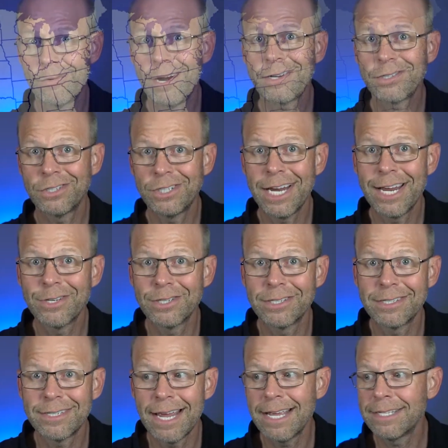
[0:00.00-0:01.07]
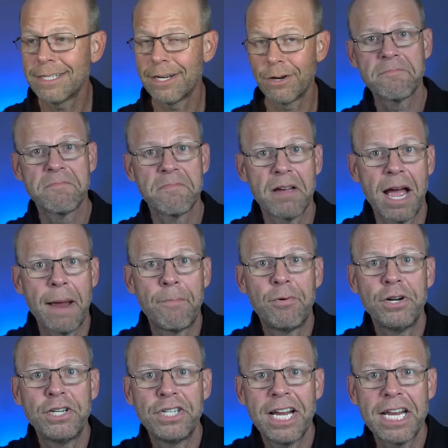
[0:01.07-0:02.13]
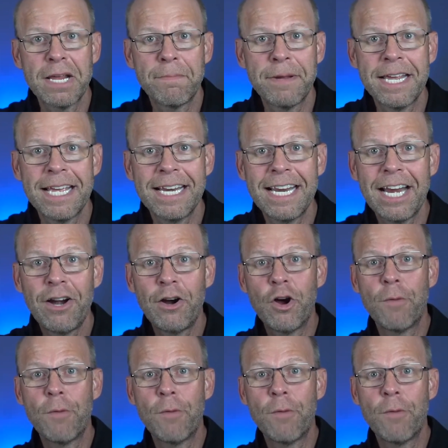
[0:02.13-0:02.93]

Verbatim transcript: we're actually changing states here. I appreciate you being here.